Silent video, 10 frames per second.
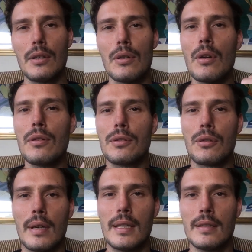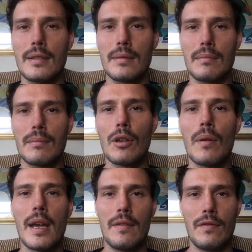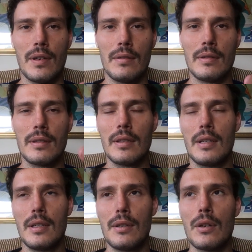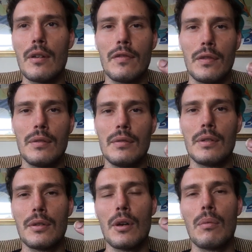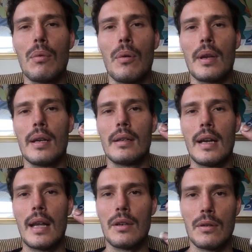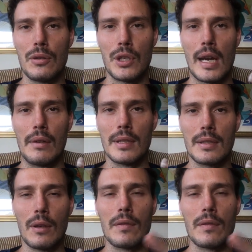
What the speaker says: No screens, no headphones, no food, no water, and no showers.